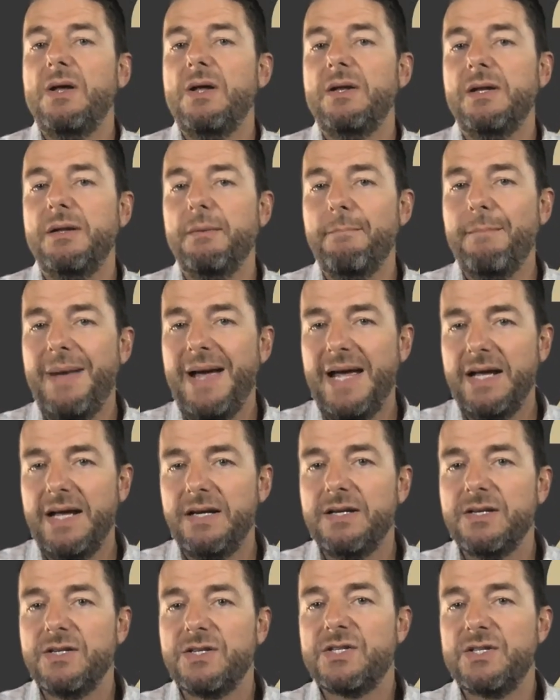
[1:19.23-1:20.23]
demand
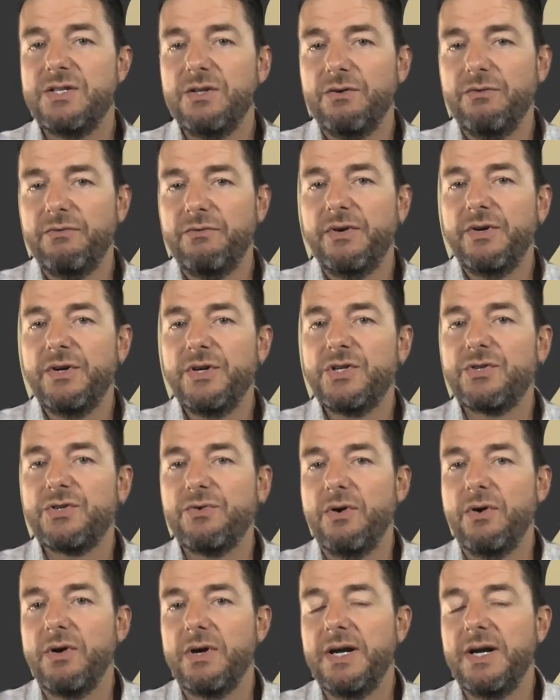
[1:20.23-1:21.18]
is still very strong,